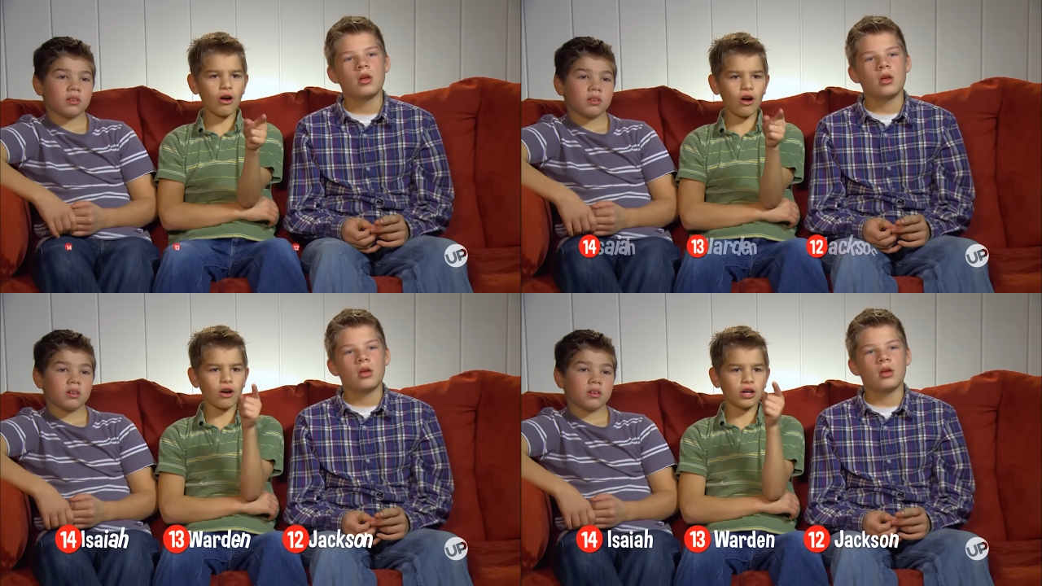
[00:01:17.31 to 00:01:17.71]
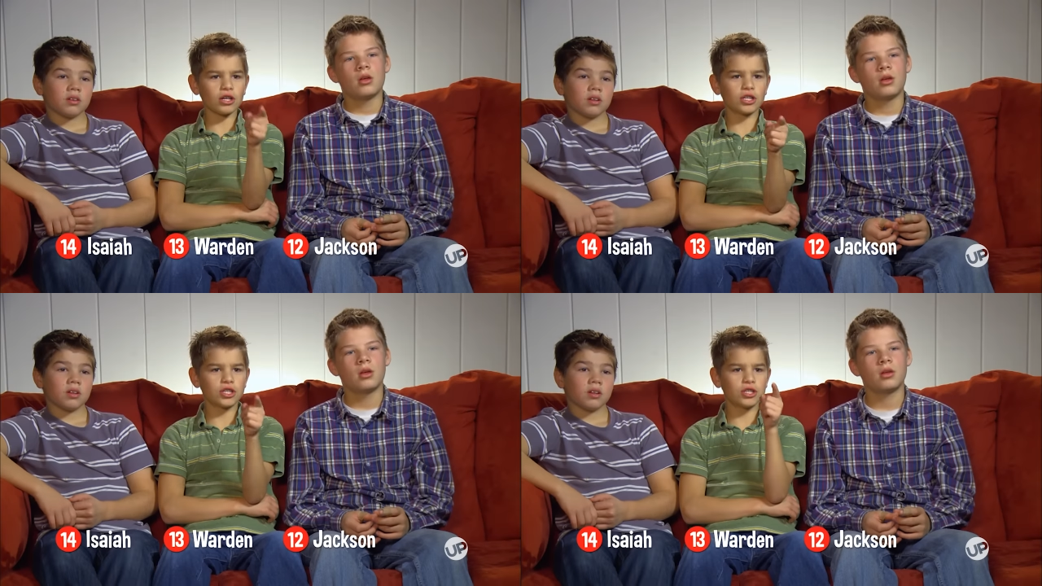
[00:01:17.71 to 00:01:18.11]
Speaker 1: good
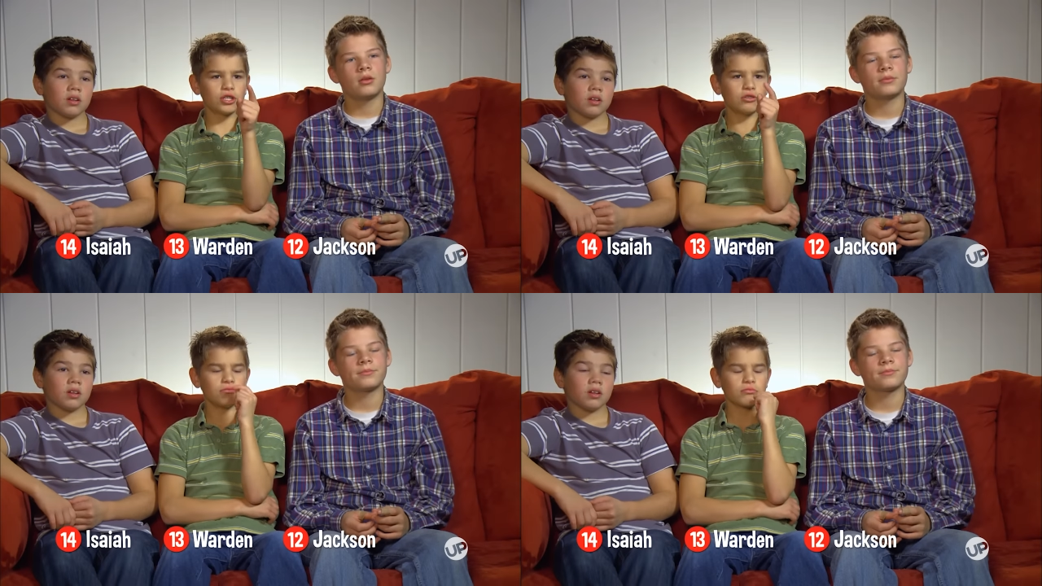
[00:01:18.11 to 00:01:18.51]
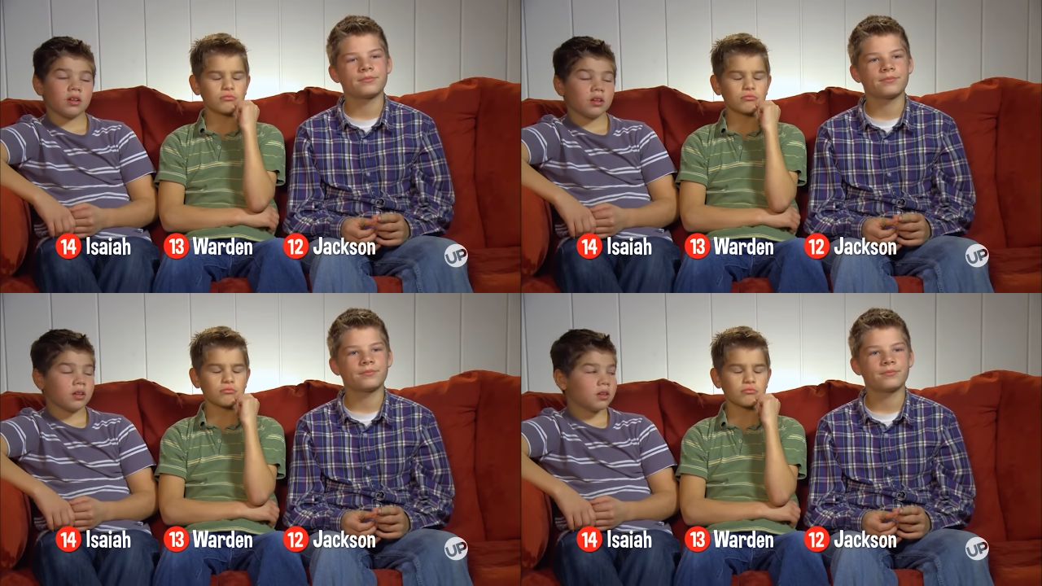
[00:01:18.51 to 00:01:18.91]
gift
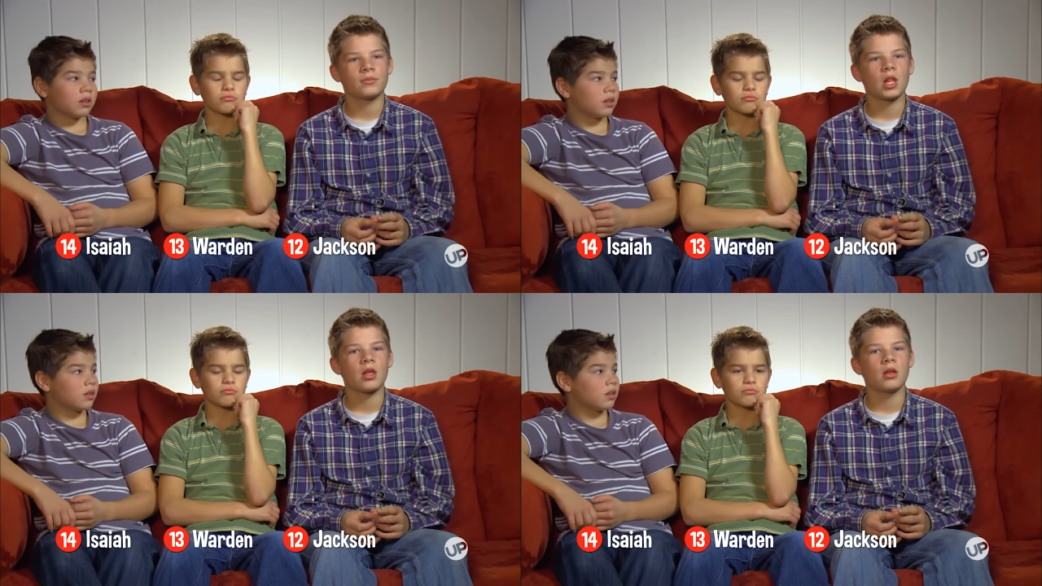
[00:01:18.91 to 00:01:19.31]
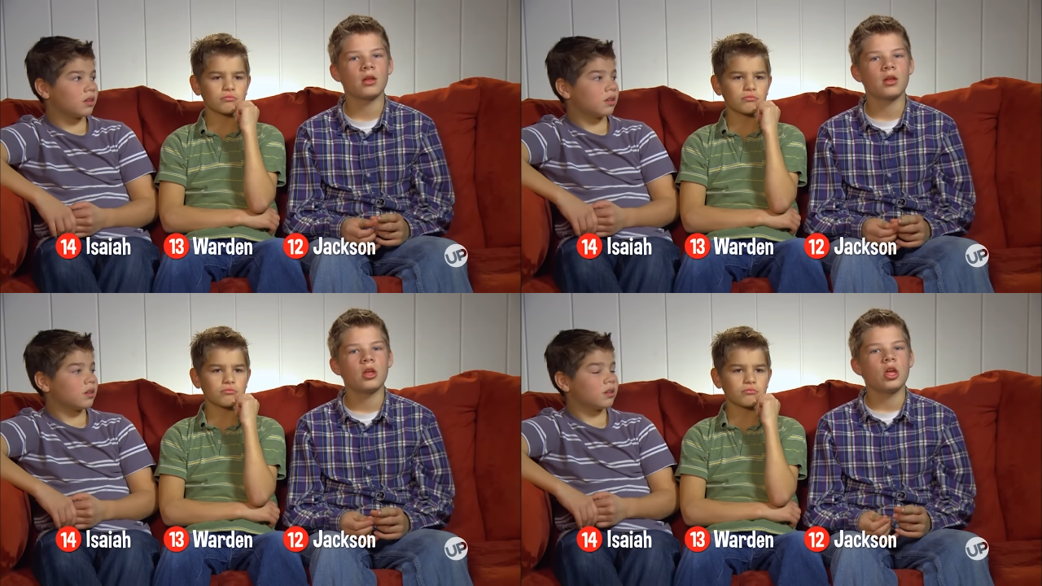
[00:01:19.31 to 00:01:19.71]
for a
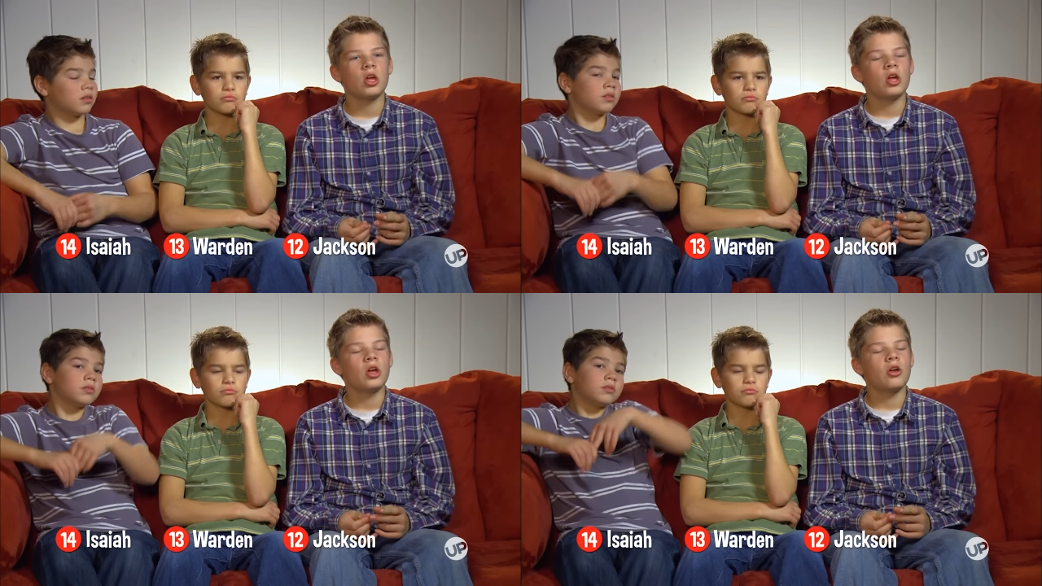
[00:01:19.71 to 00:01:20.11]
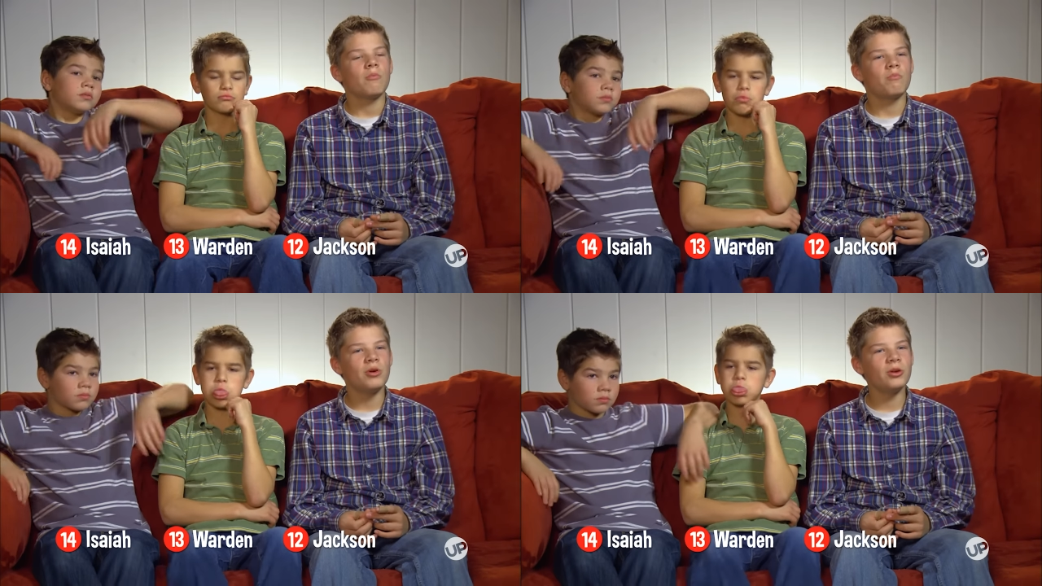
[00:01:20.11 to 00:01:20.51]
courtship?
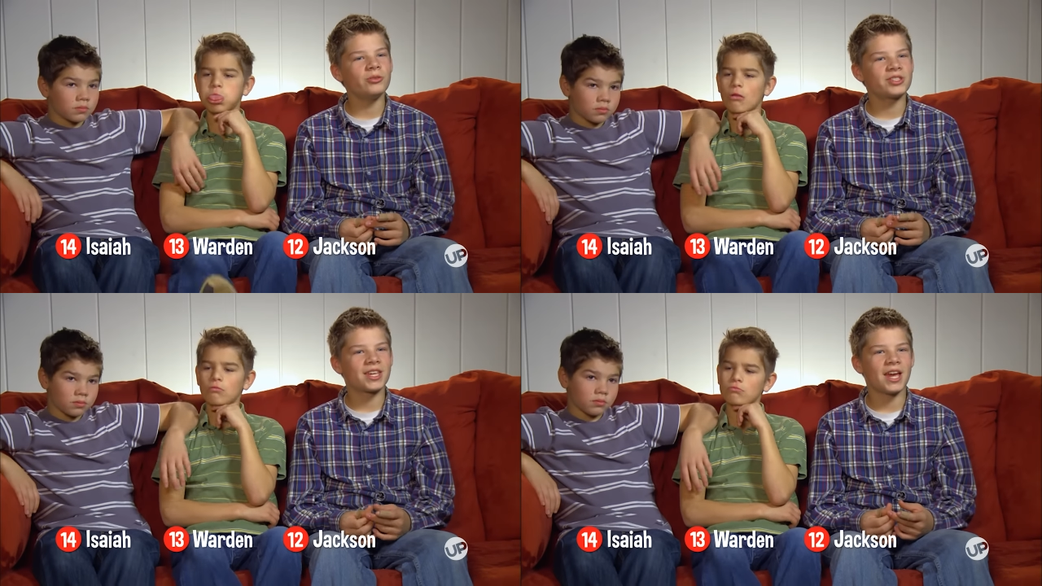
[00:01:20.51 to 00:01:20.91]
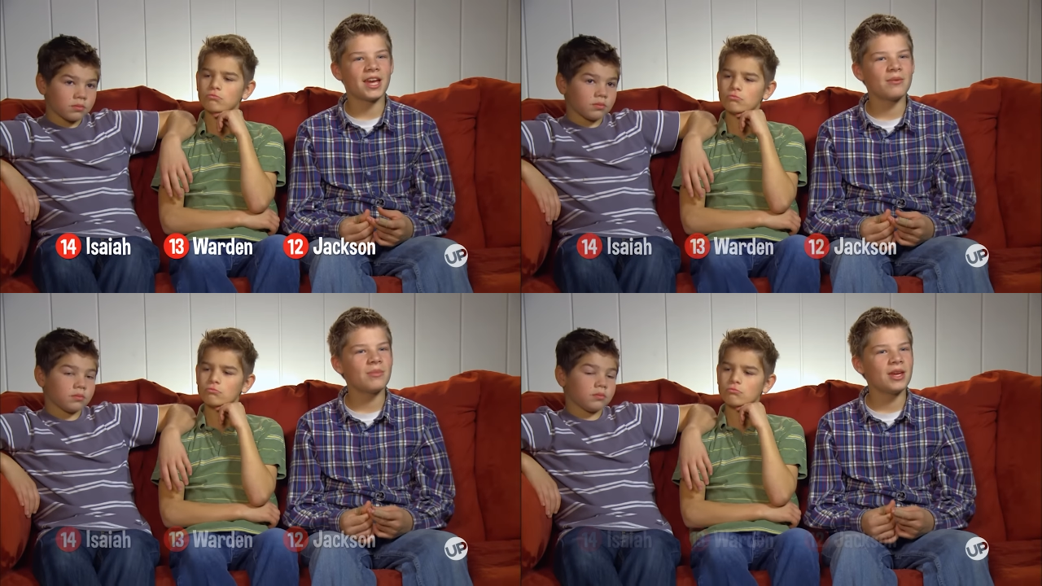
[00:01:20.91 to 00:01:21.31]
Boots can
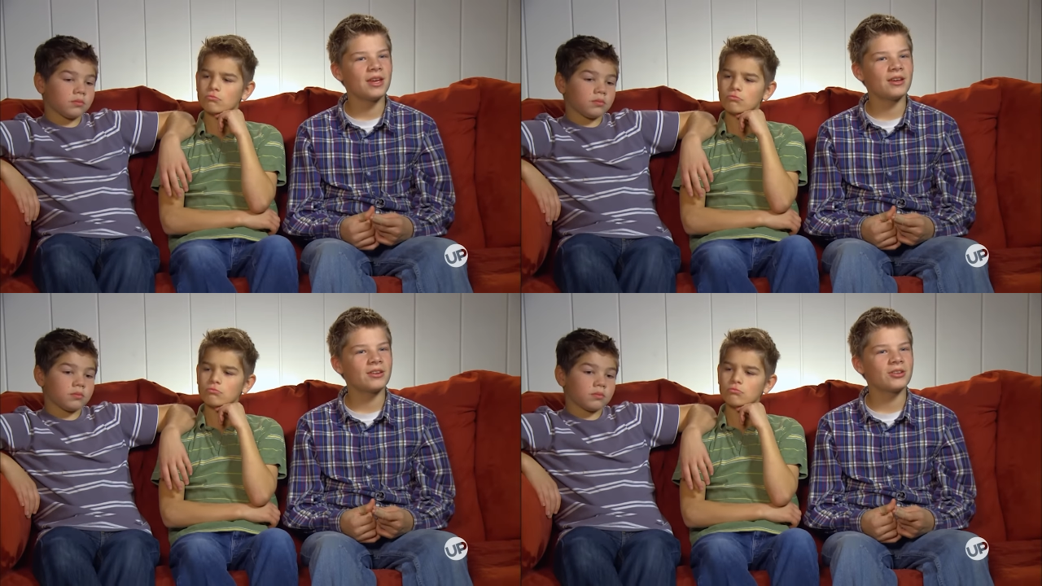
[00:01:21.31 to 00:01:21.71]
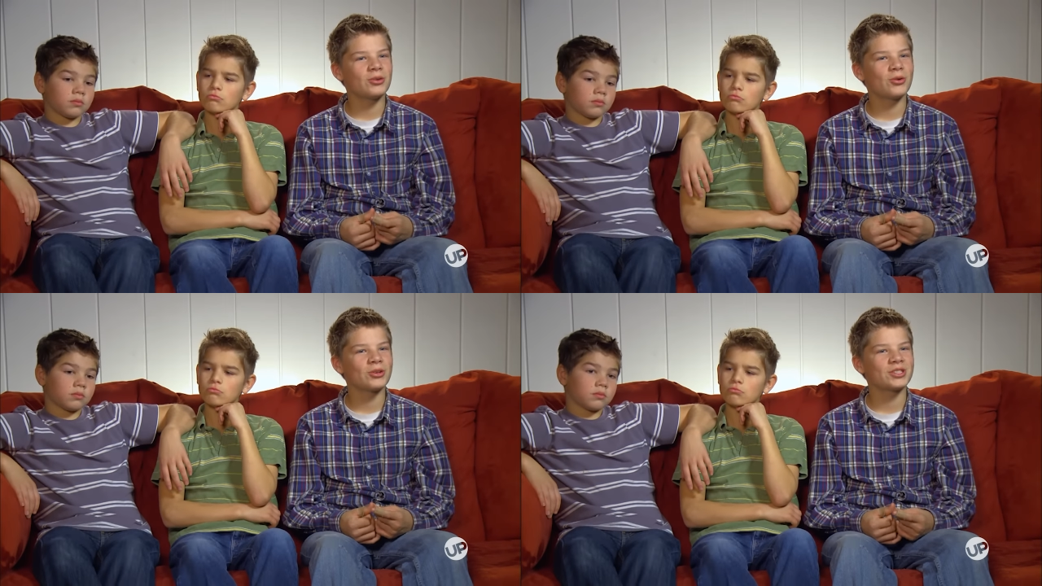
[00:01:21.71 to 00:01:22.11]
be a good
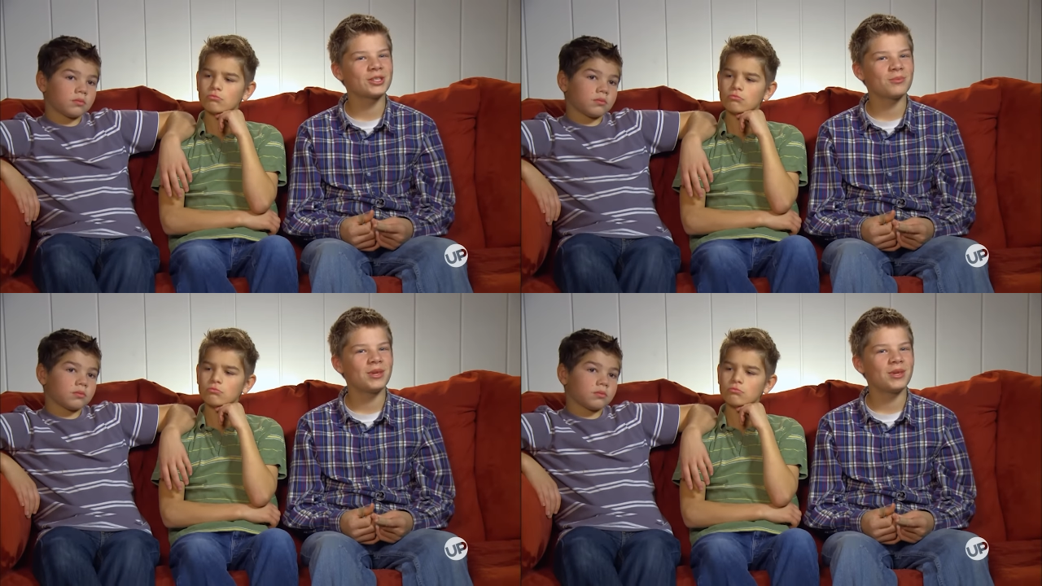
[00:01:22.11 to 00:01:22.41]
courtship